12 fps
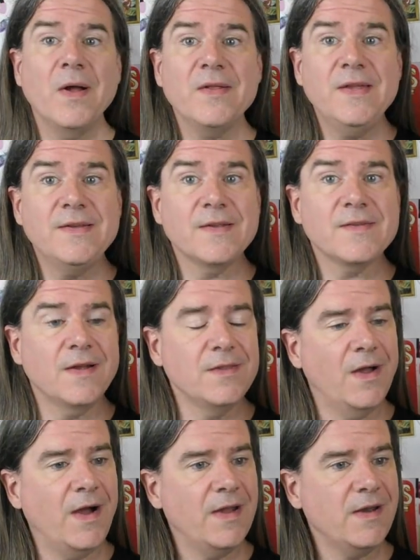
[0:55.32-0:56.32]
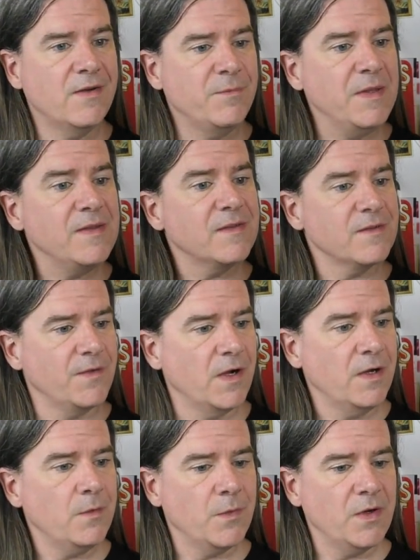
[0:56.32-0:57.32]
Well, he does a lot of pieces of
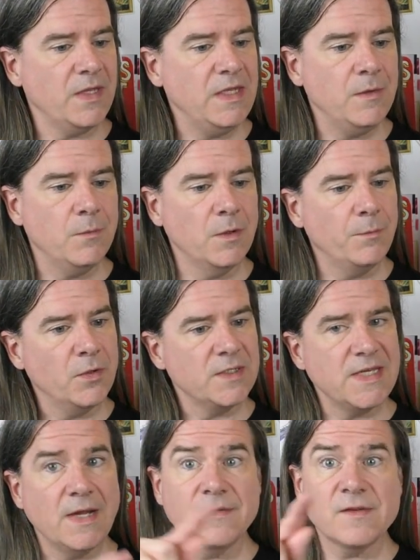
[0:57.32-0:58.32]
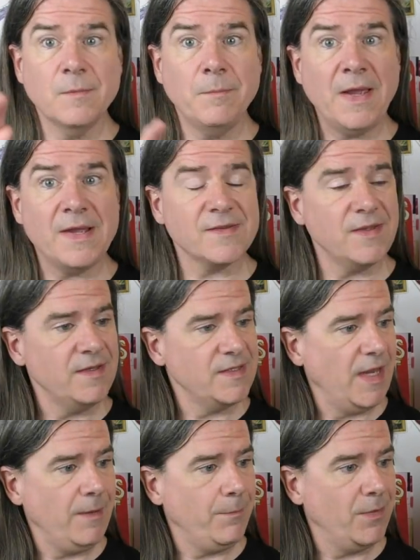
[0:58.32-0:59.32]
art where he will put down some masking
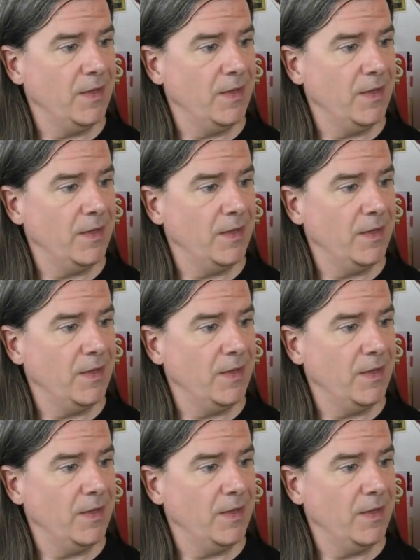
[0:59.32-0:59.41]
tape.